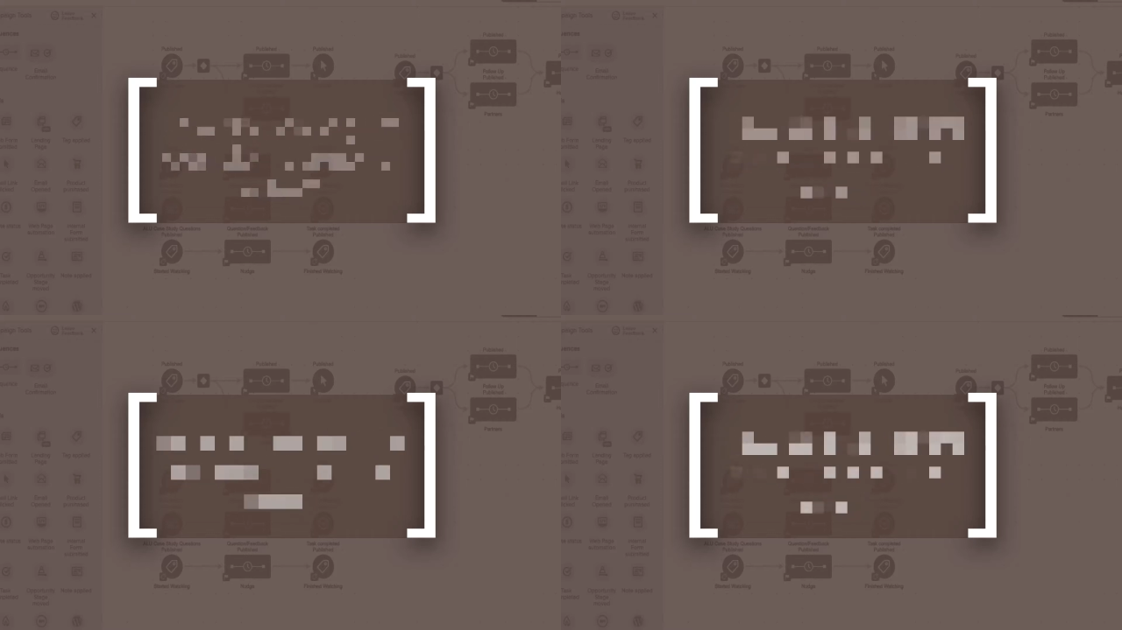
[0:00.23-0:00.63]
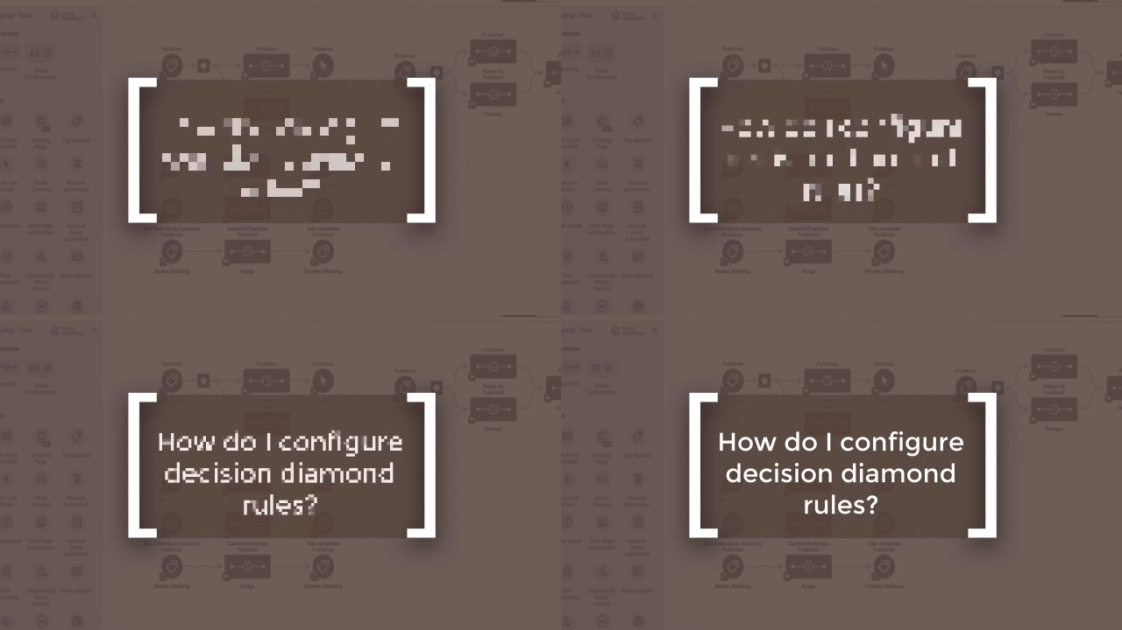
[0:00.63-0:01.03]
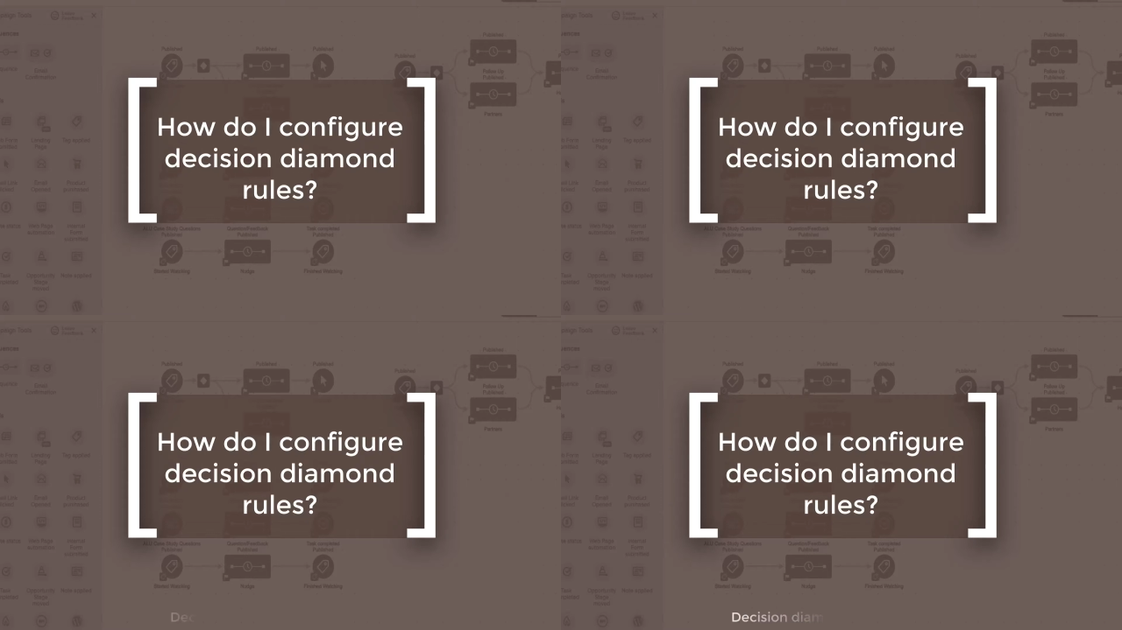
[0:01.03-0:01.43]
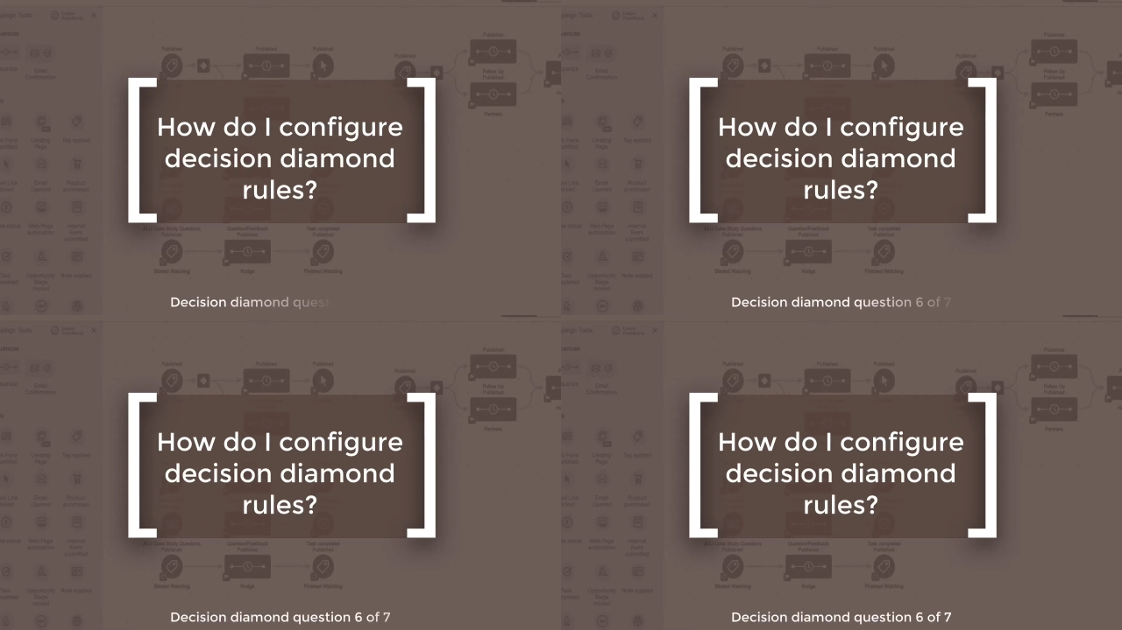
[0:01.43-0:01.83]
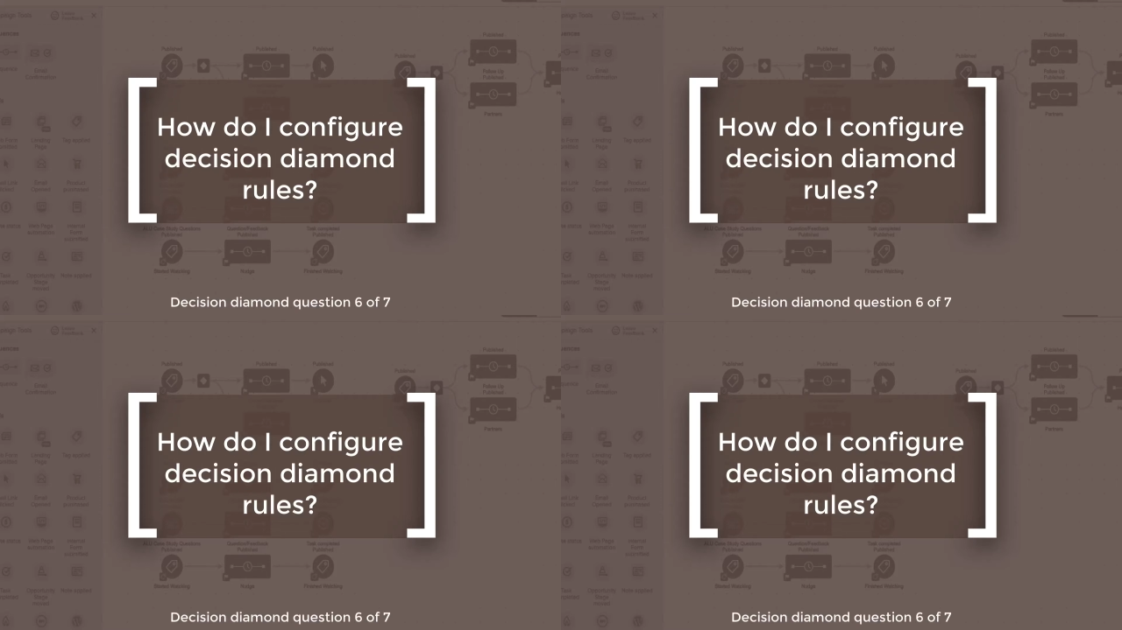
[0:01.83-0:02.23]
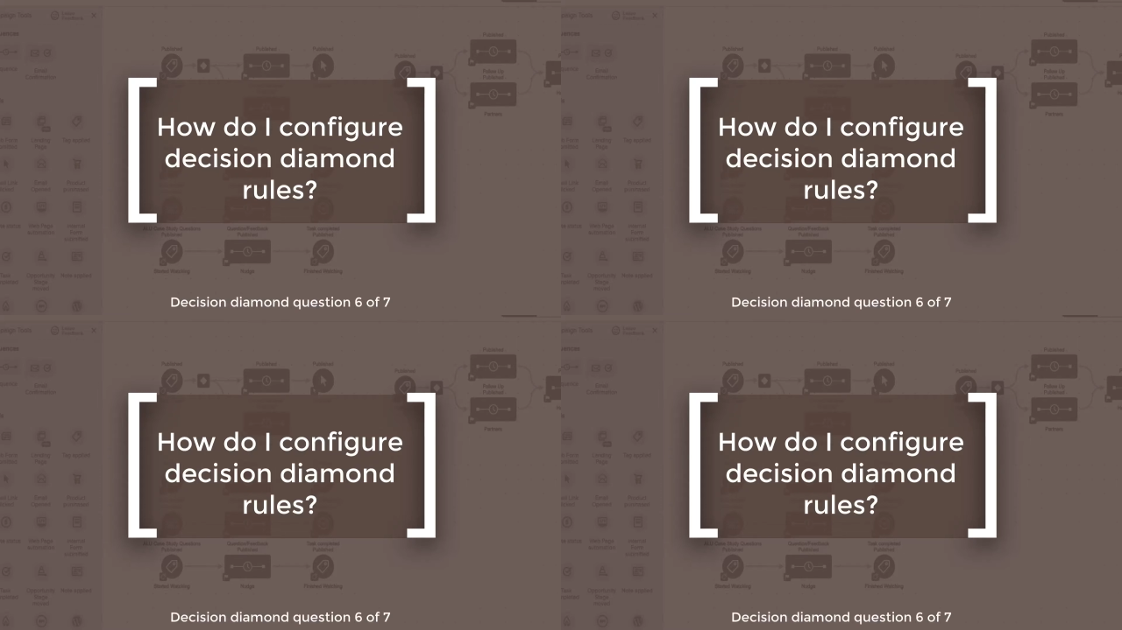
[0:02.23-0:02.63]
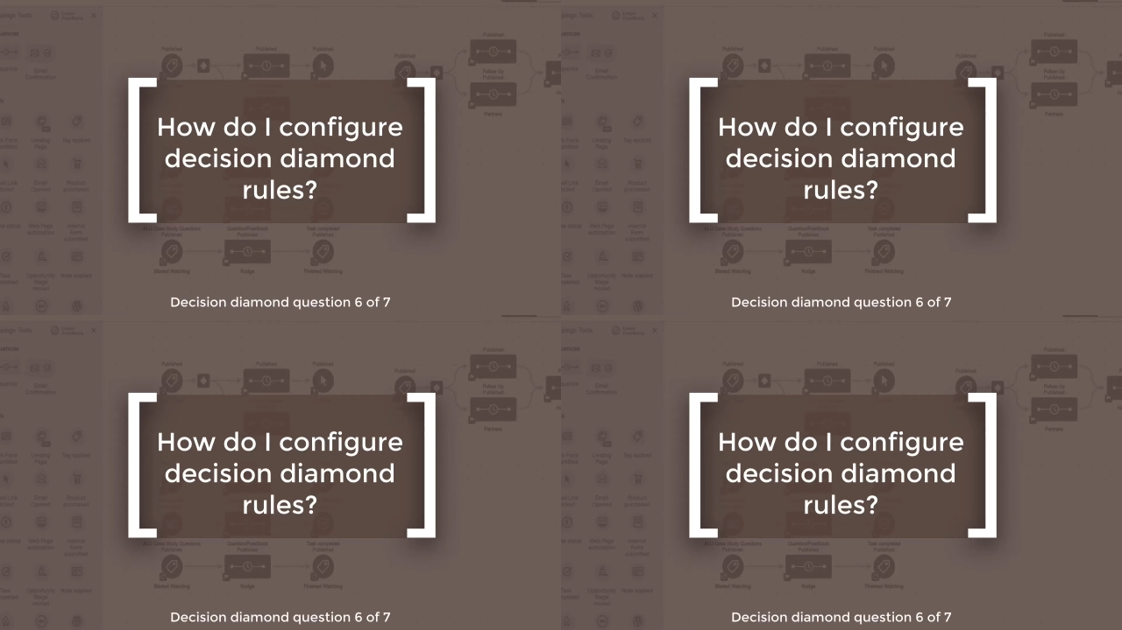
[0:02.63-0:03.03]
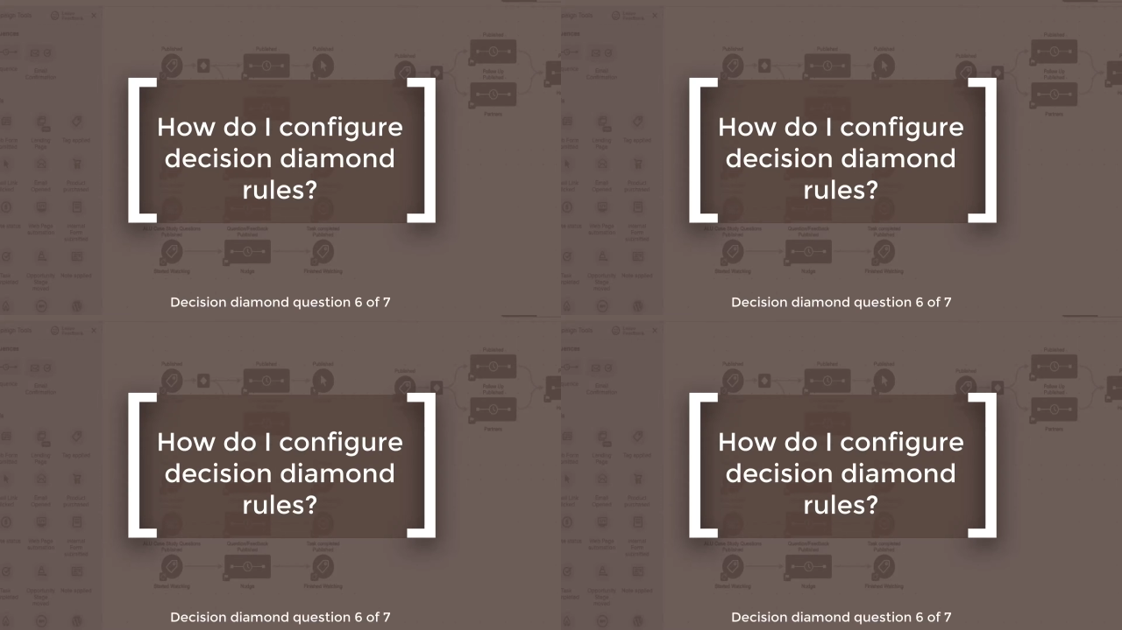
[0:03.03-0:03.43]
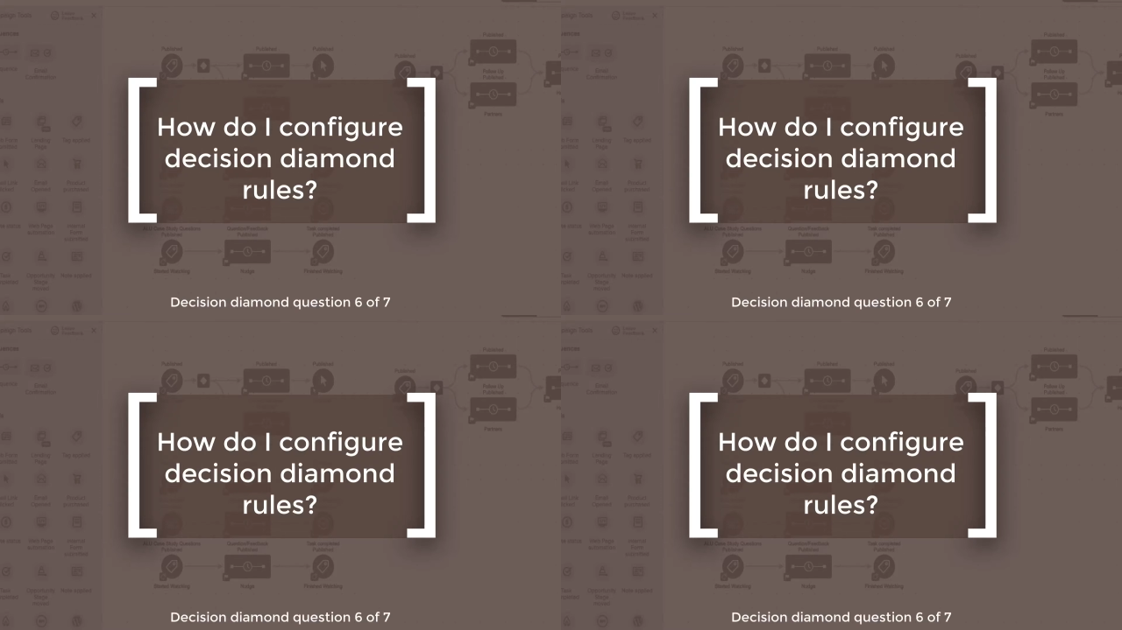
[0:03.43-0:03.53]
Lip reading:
No face is visible, so there are no lips to read.